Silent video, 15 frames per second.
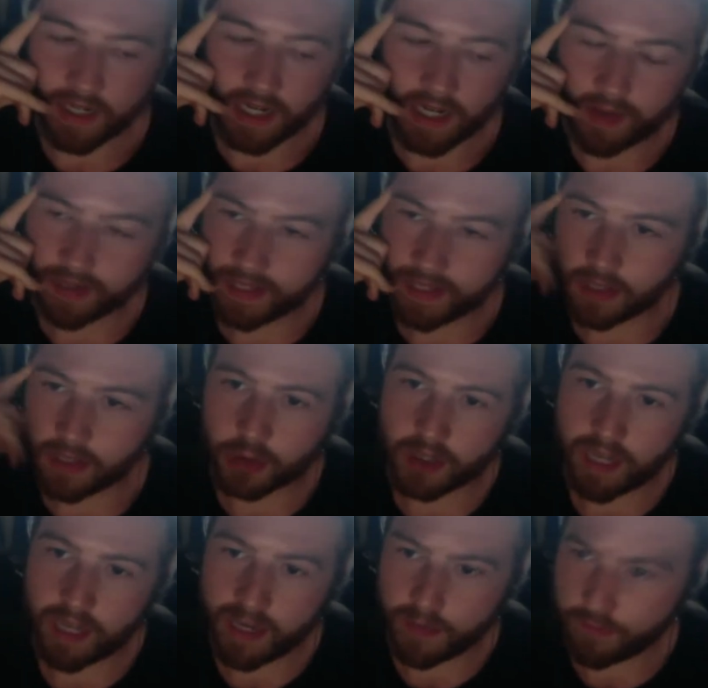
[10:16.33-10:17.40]

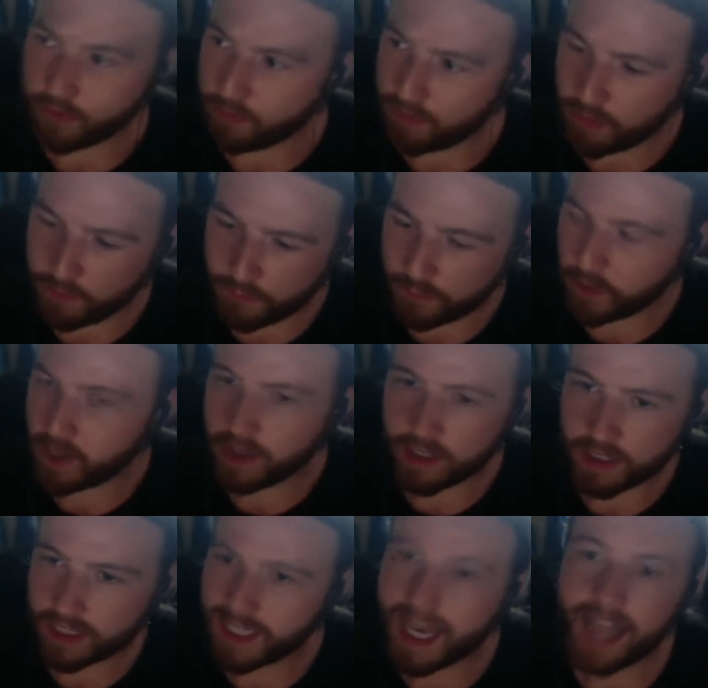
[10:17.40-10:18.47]
literally from the
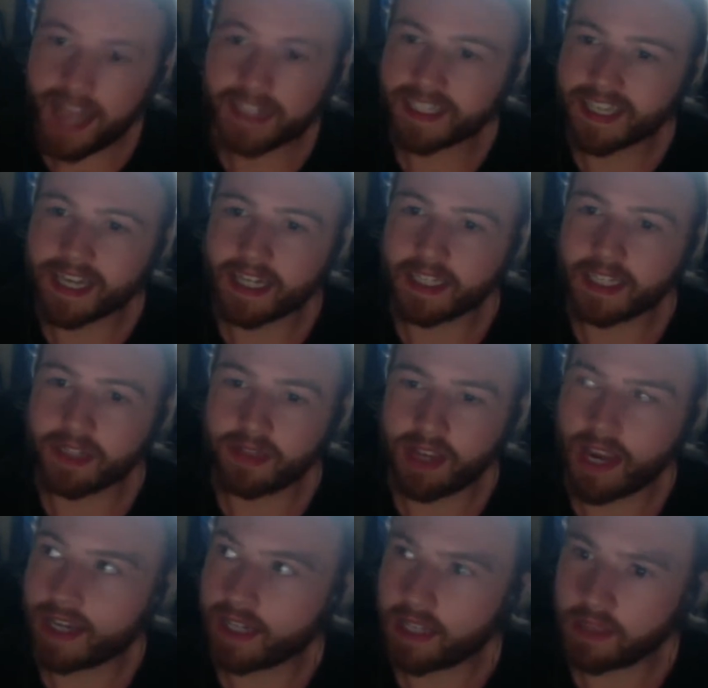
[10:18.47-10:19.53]
first 10 seconds of the
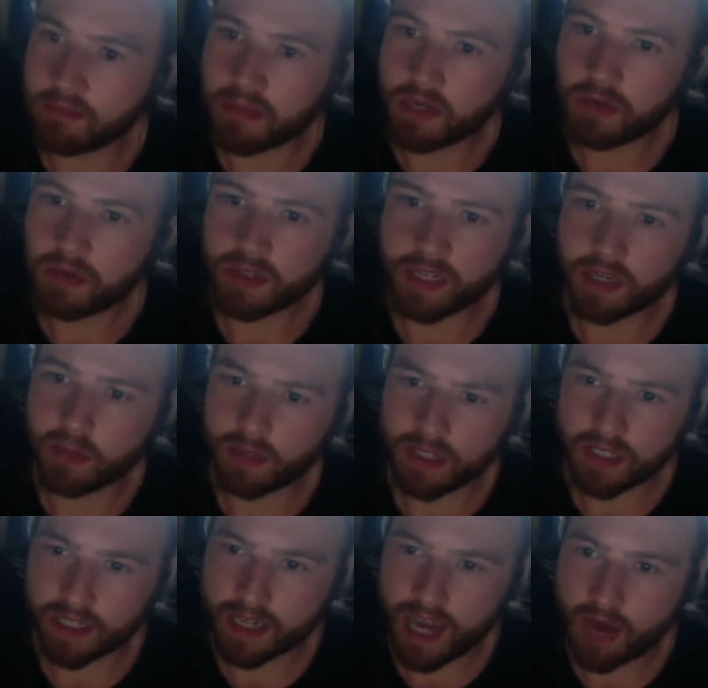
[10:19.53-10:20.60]
edit, the music was
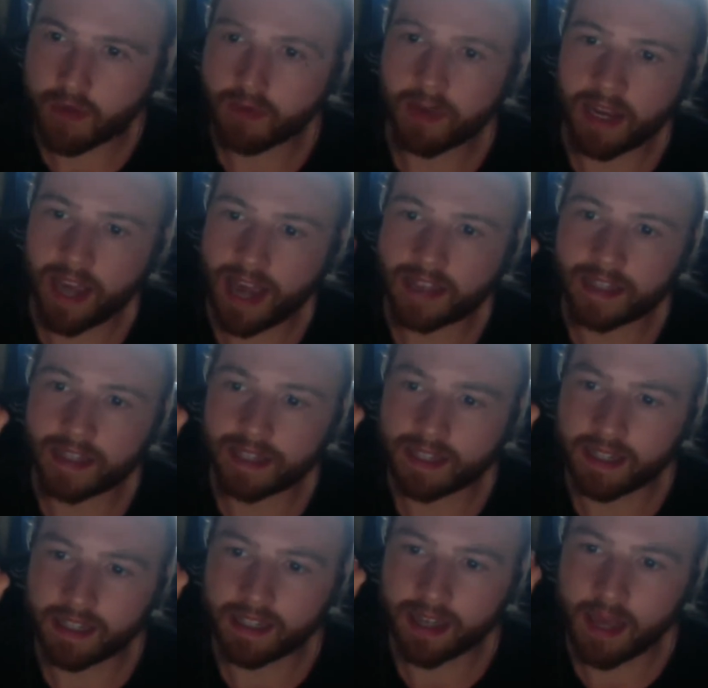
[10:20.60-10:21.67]
terribly
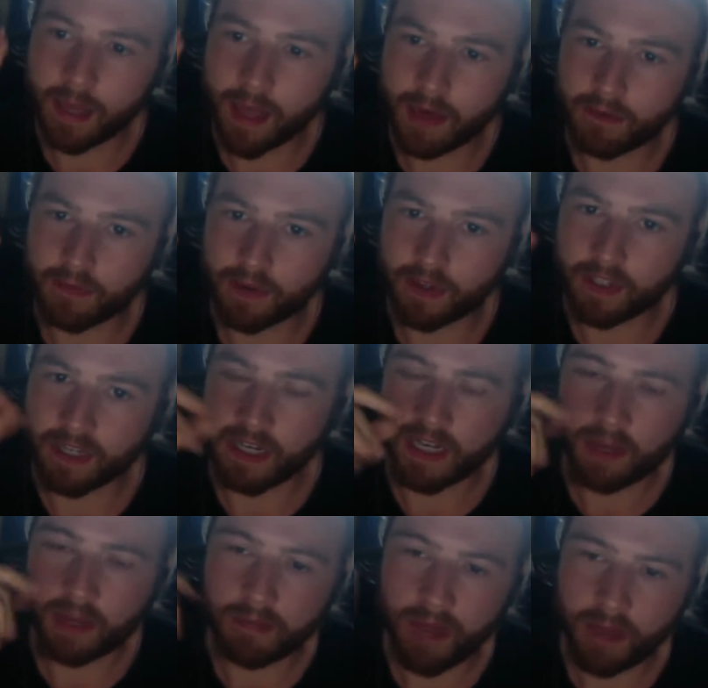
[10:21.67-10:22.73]
edited in that first scene.
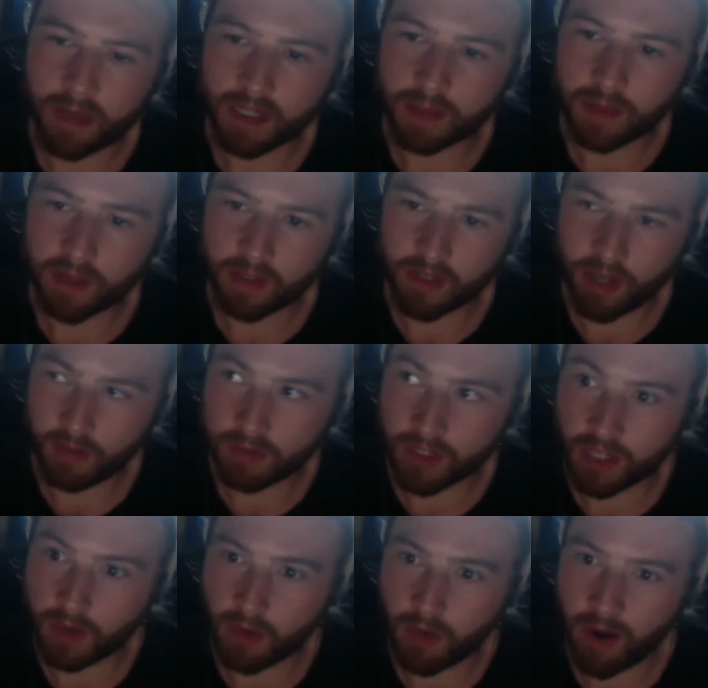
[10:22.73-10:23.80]
And maybe it's because I'm
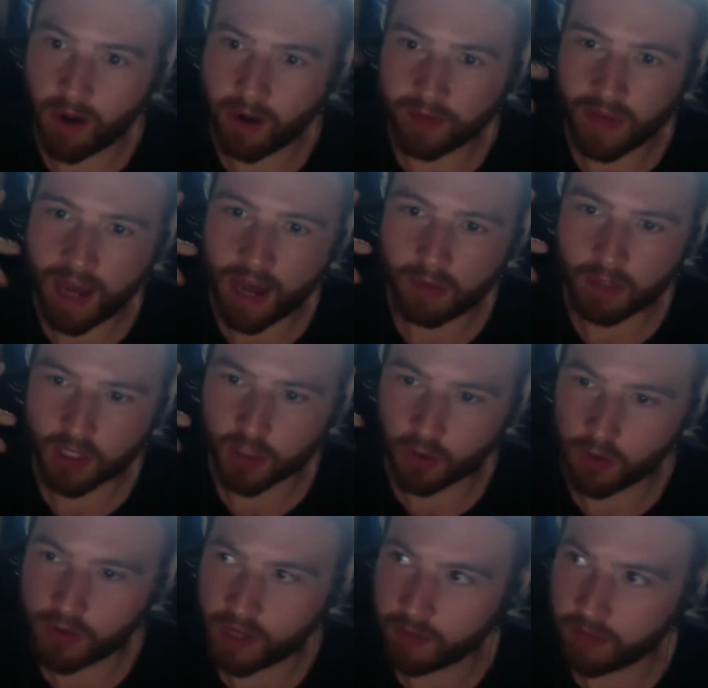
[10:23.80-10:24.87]
so aware of the Howard Shore
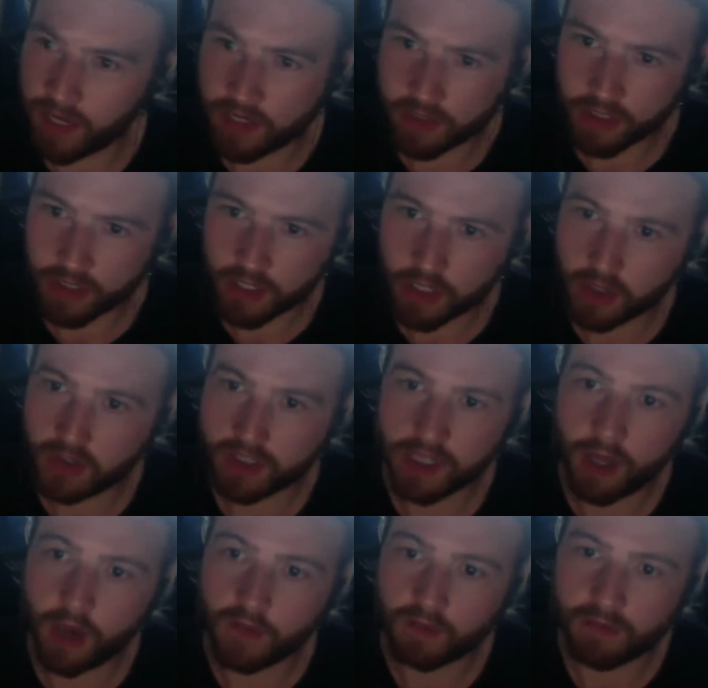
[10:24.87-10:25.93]
thing, but he just cuts it
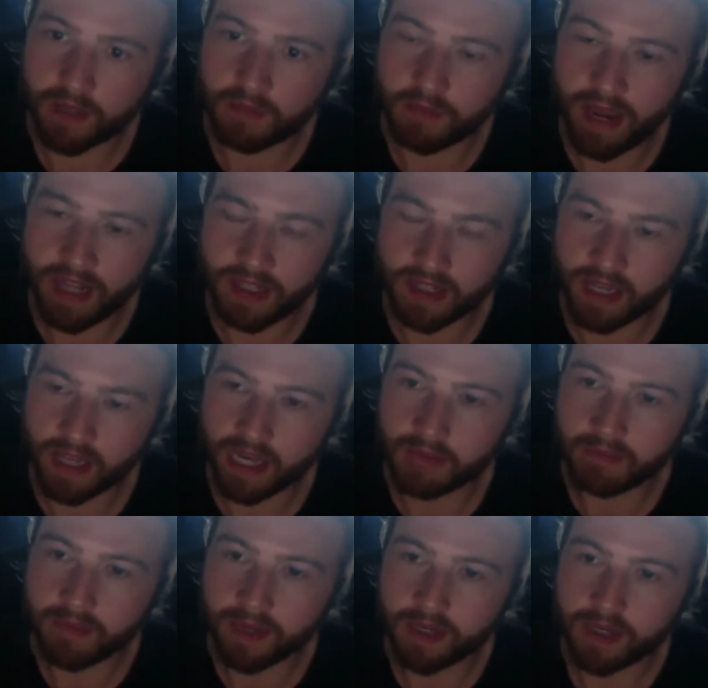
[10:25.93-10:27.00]
off mid-main theme.
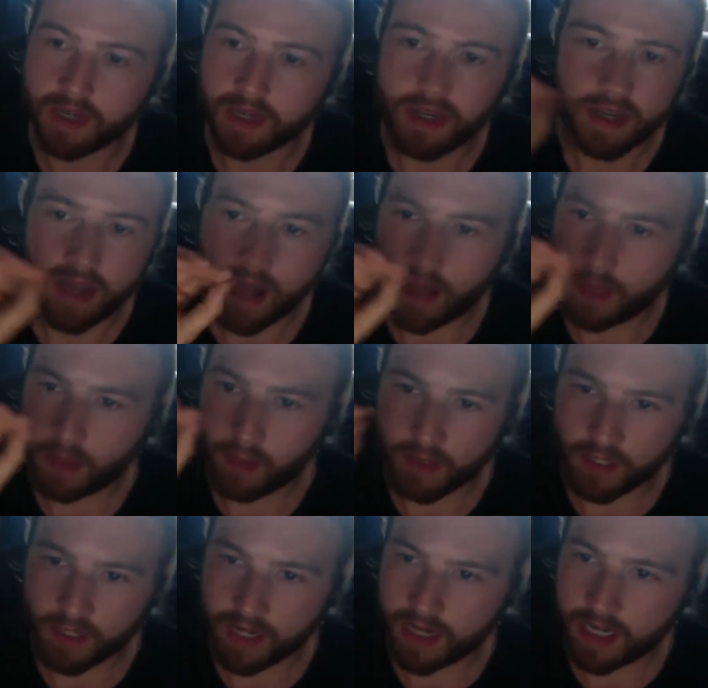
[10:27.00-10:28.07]
And there
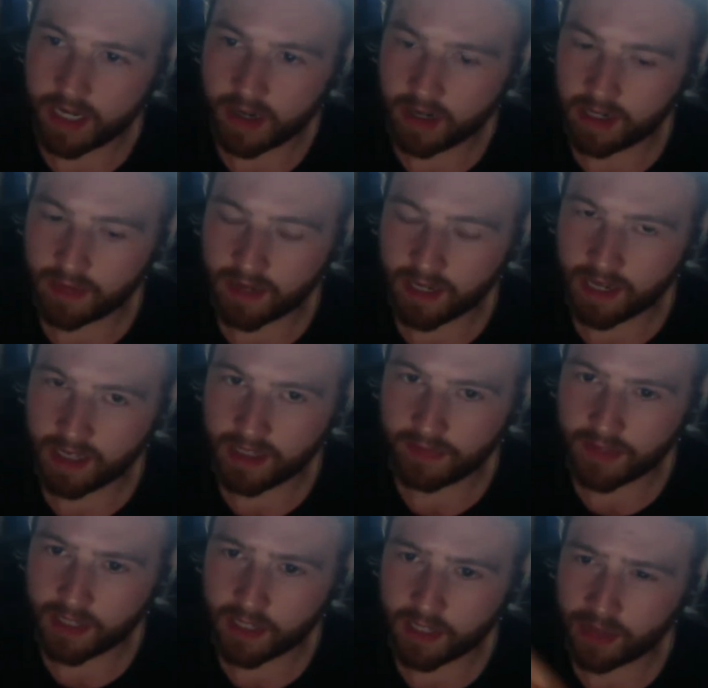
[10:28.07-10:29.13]
wasn't any kind of connective
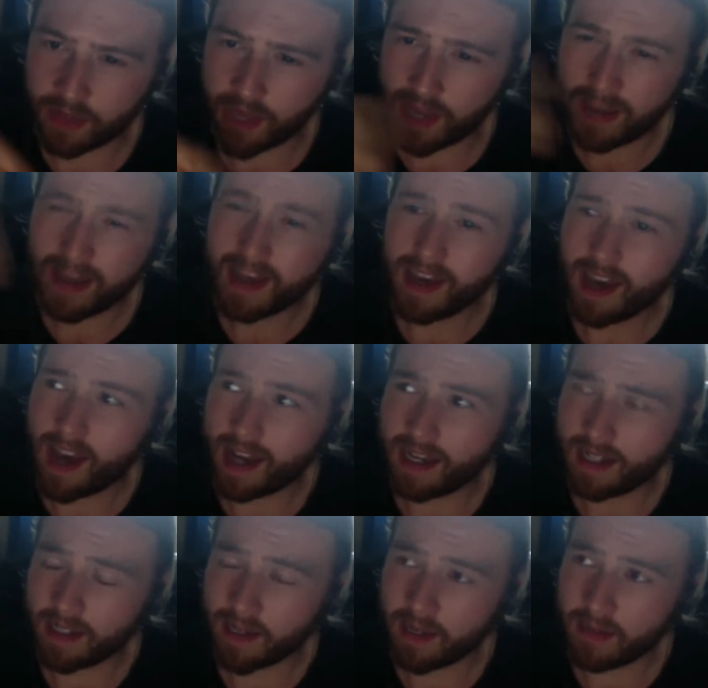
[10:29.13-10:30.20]
tissue there. And in
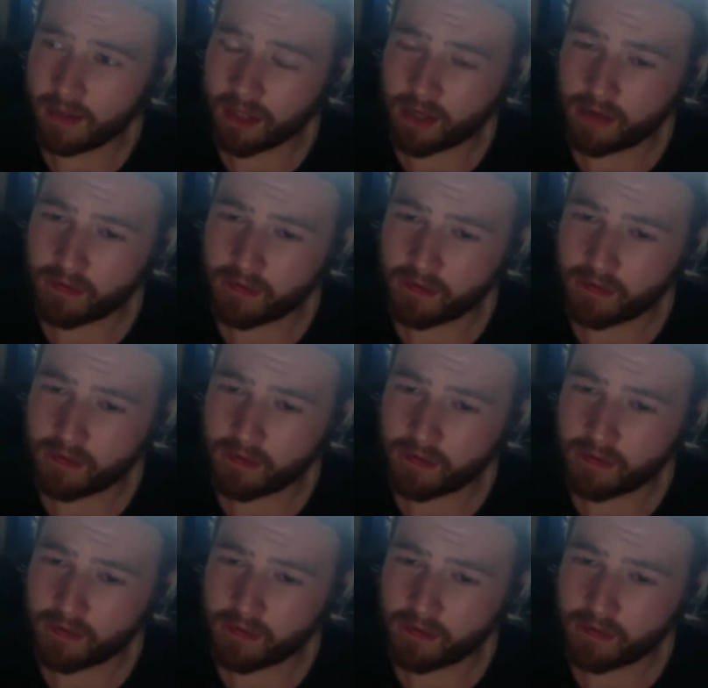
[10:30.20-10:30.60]
terms of